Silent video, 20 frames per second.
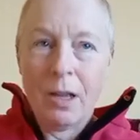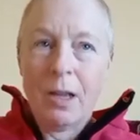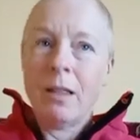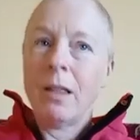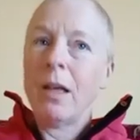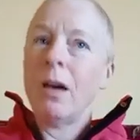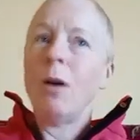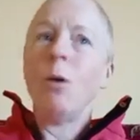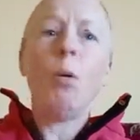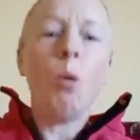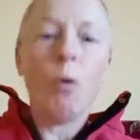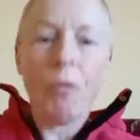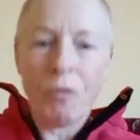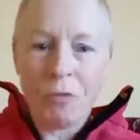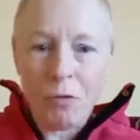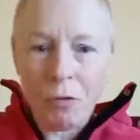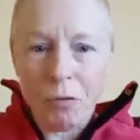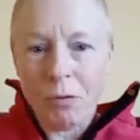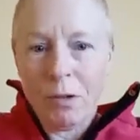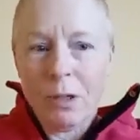They're
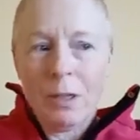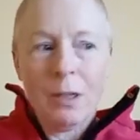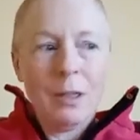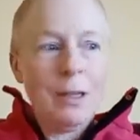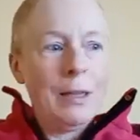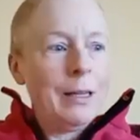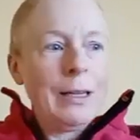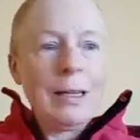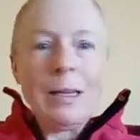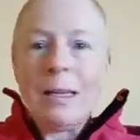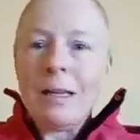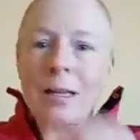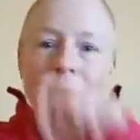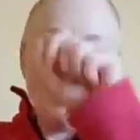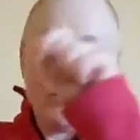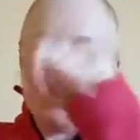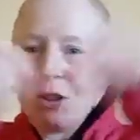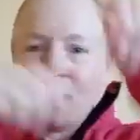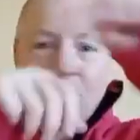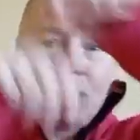awful. He can
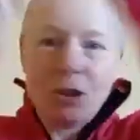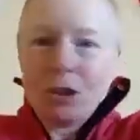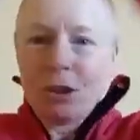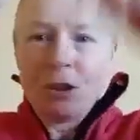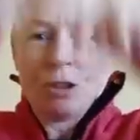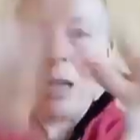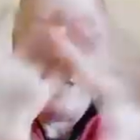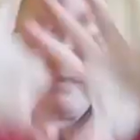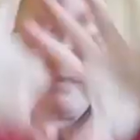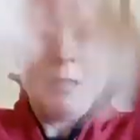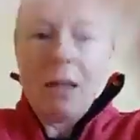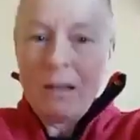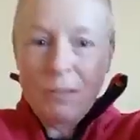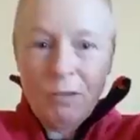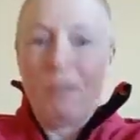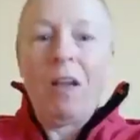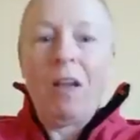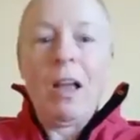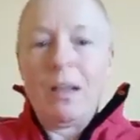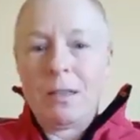do and there's a
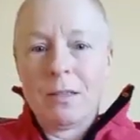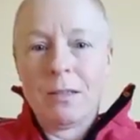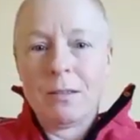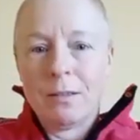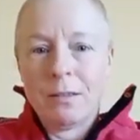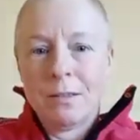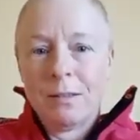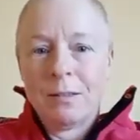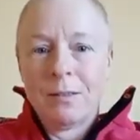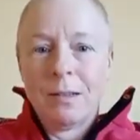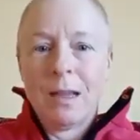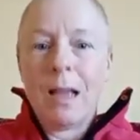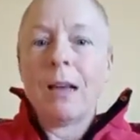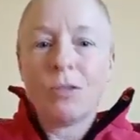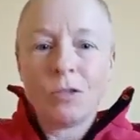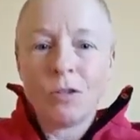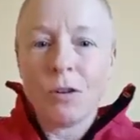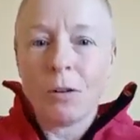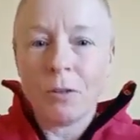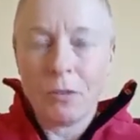face. And
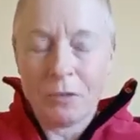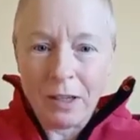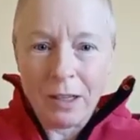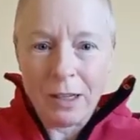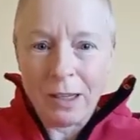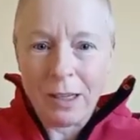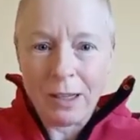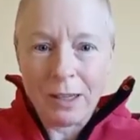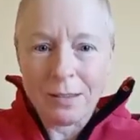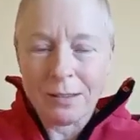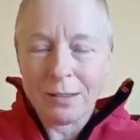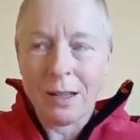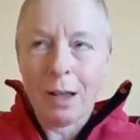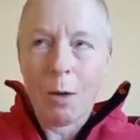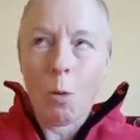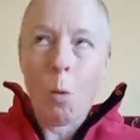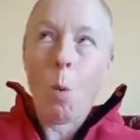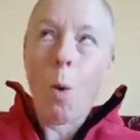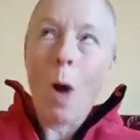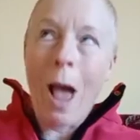it's got a feeling. It's like,
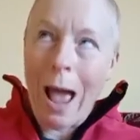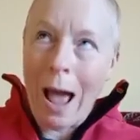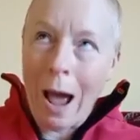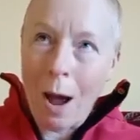wow.